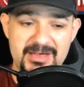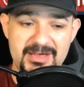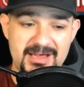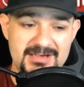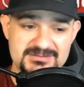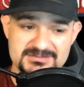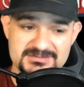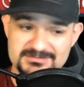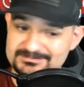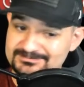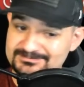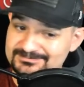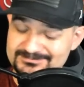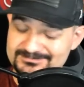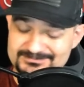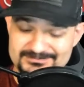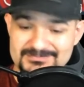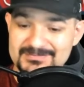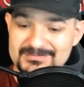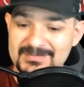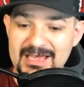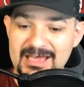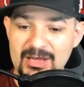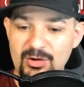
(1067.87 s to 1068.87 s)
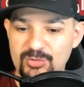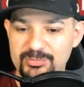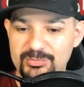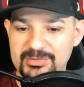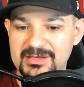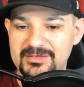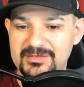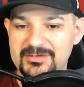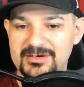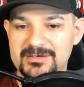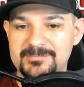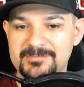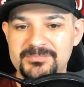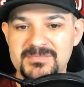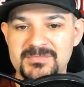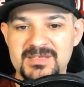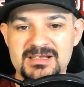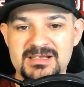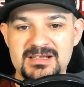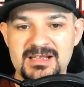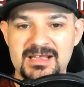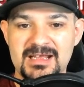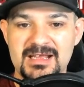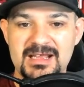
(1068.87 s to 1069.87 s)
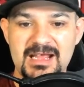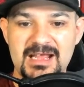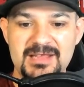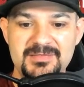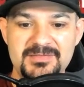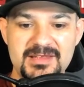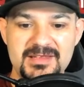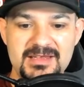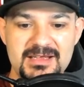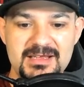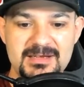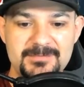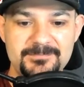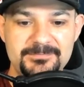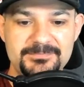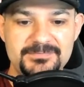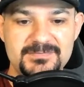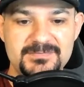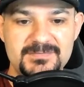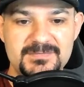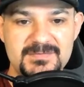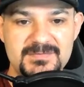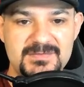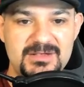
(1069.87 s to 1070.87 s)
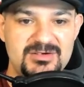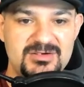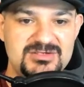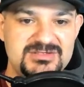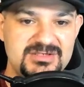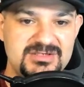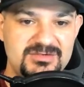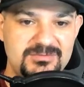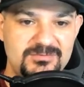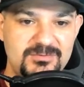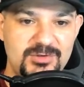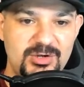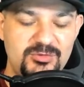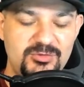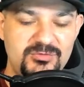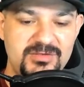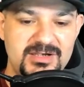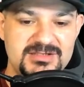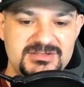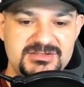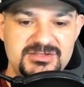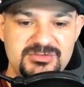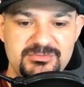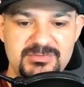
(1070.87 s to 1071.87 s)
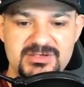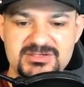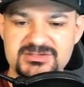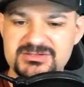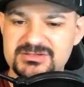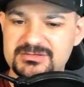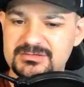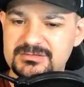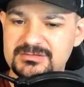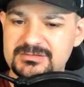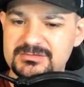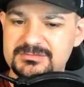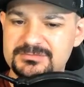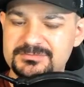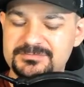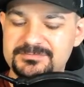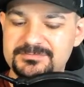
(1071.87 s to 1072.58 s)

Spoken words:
packs and I won't be there. And then there's the Rogue Rescue mission,